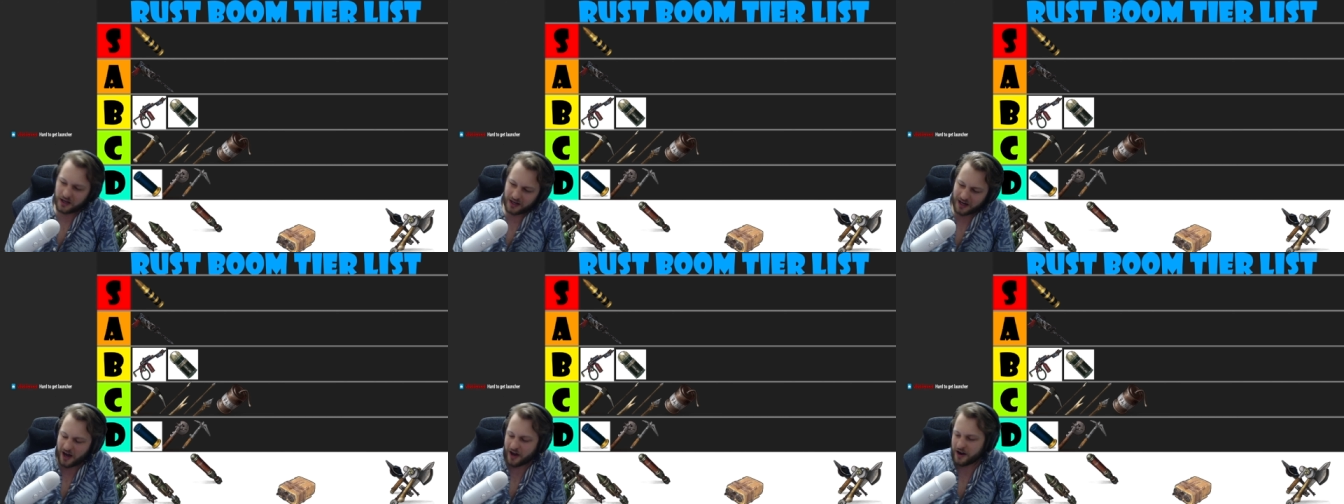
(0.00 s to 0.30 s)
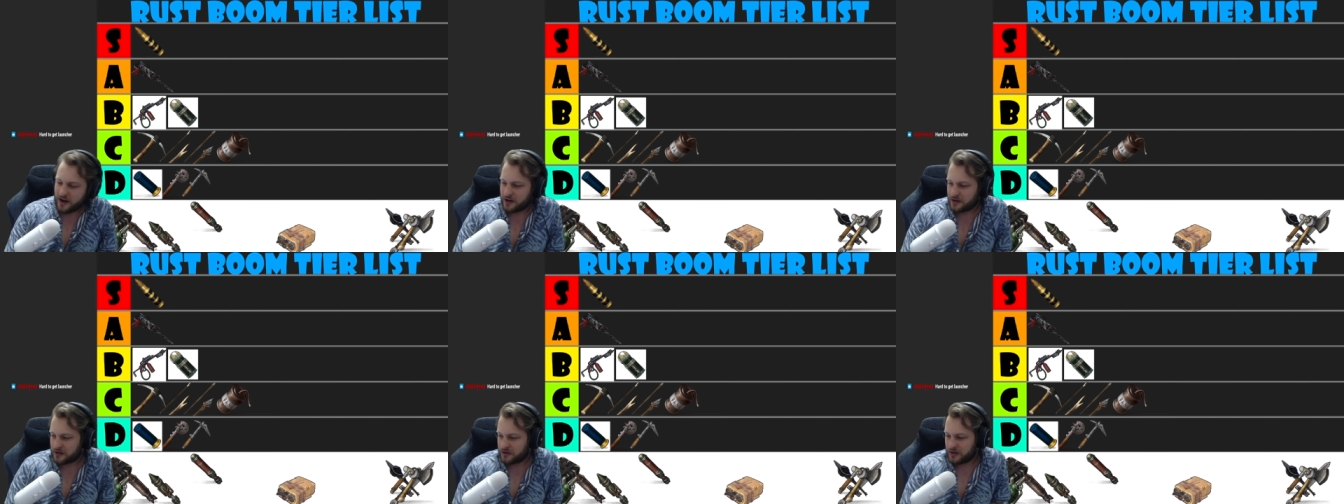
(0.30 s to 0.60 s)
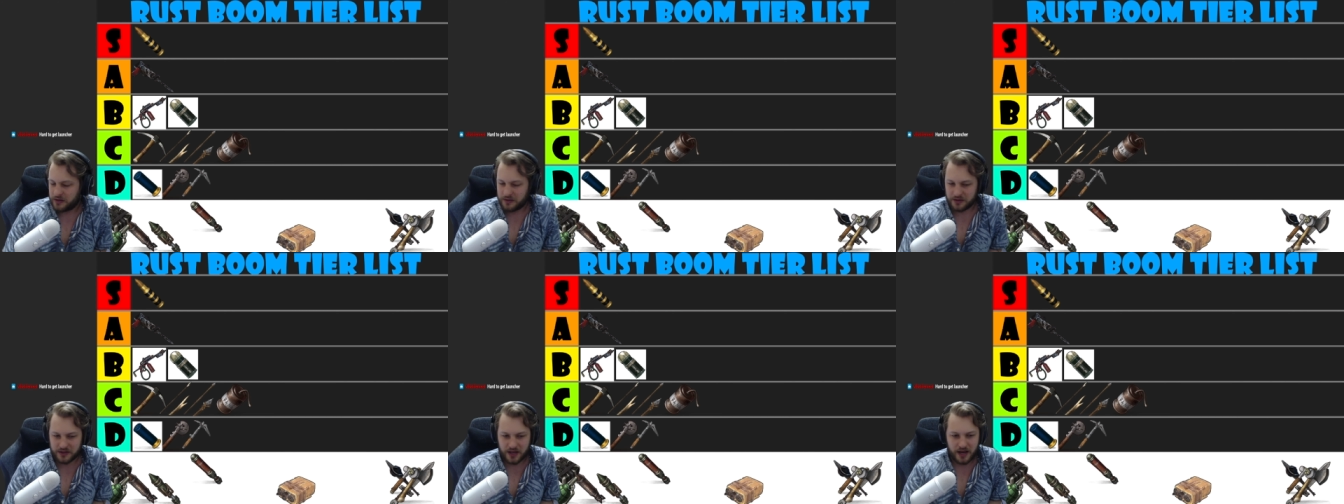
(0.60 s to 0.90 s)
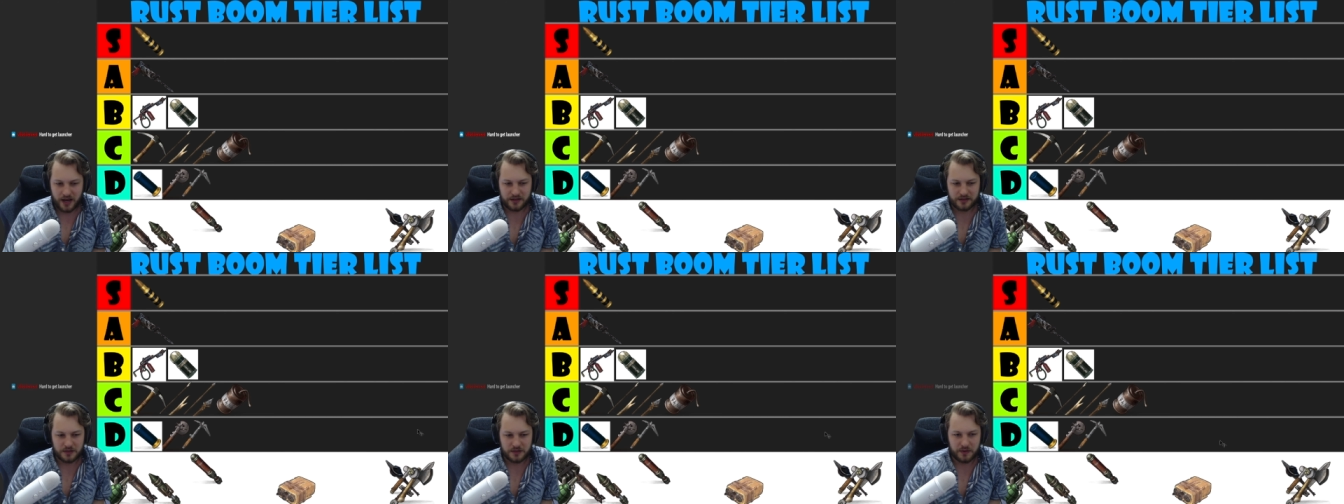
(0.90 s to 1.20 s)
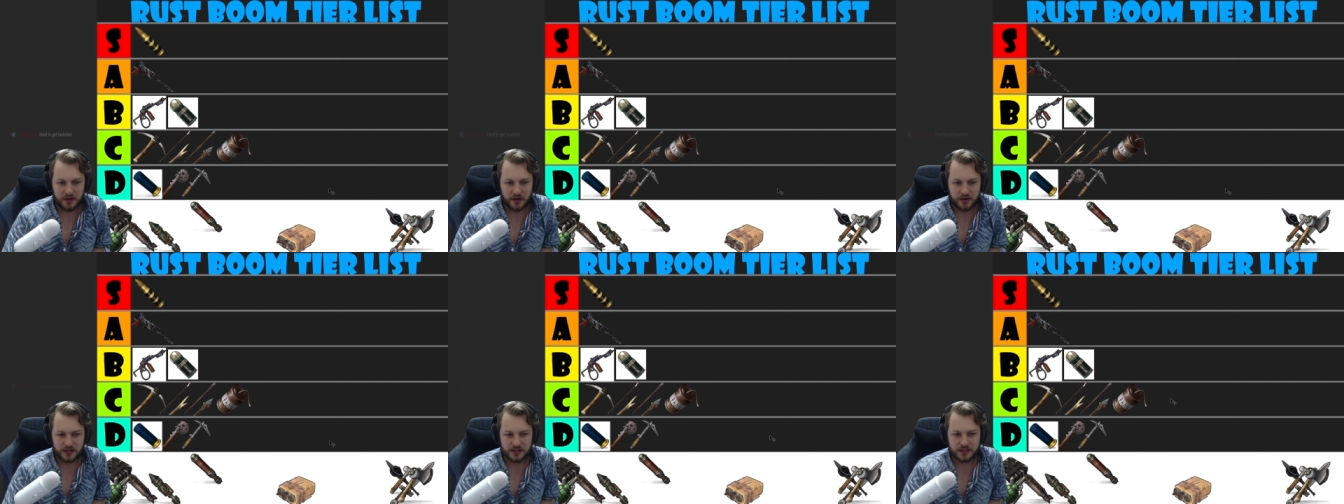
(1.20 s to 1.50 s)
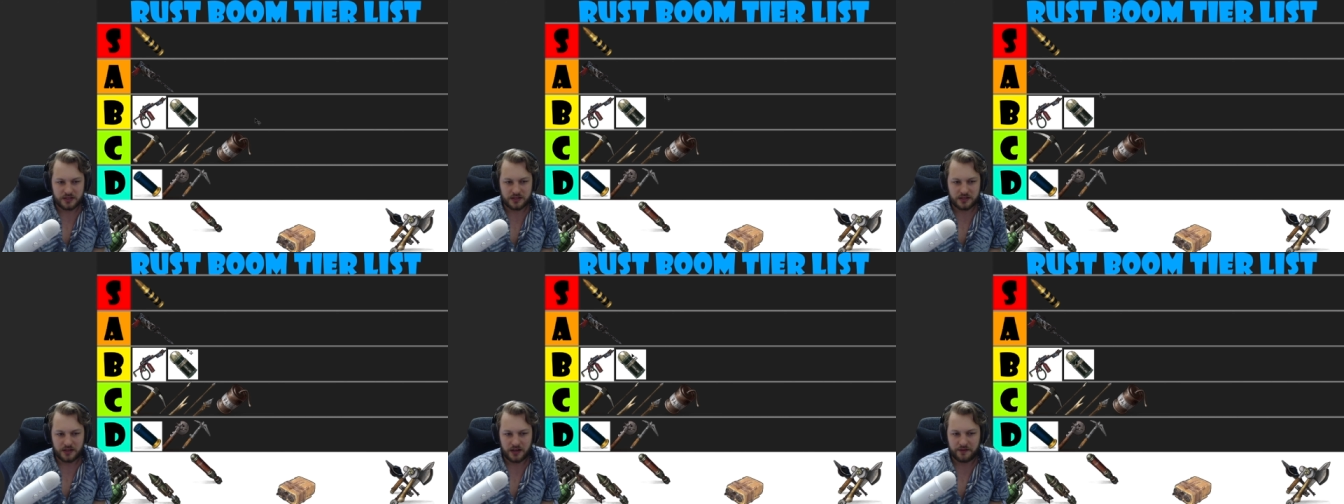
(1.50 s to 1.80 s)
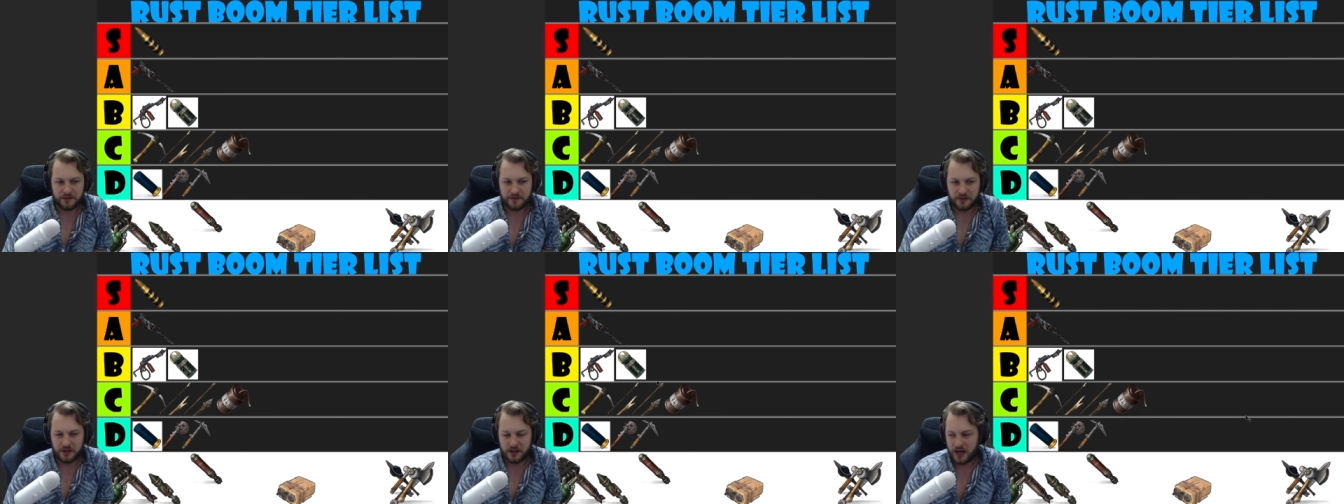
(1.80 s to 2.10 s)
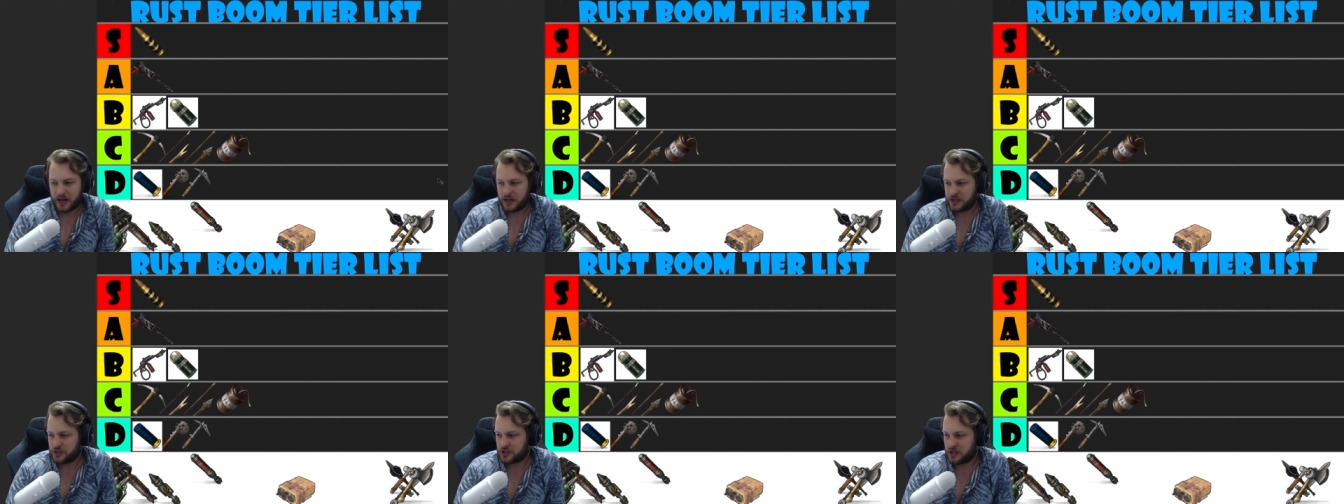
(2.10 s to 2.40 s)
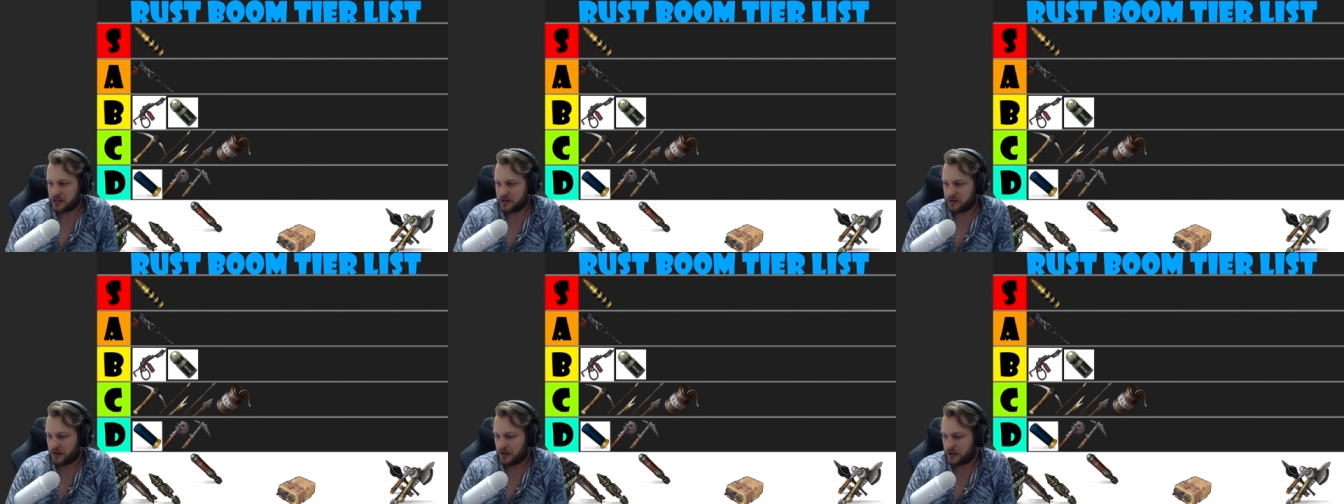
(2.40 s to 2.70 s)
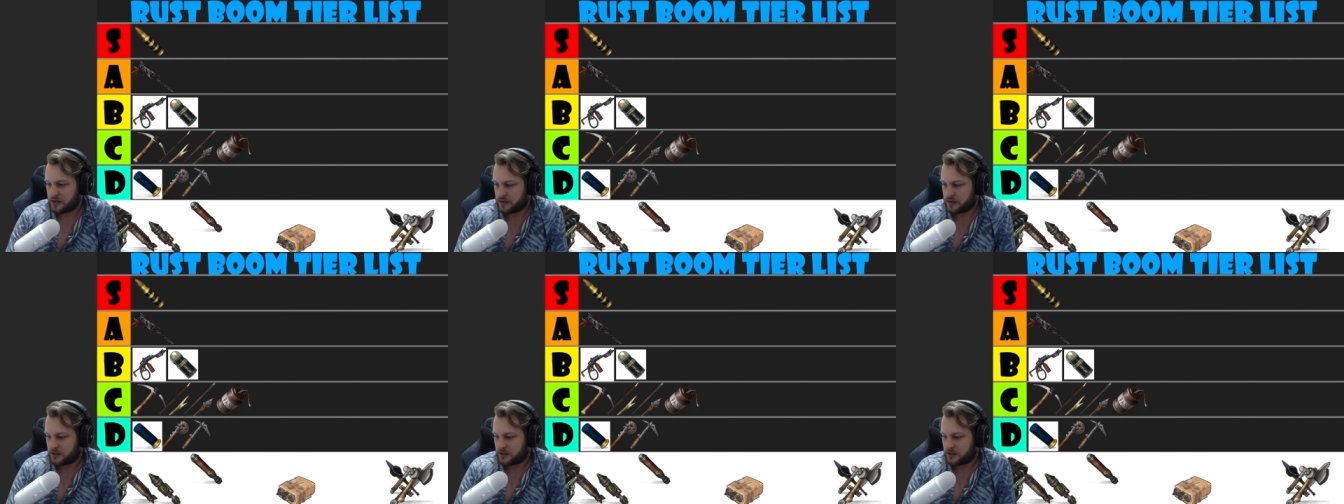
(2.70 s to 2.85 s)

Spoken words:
I don't agree with that, to be honest, for the HE grenade.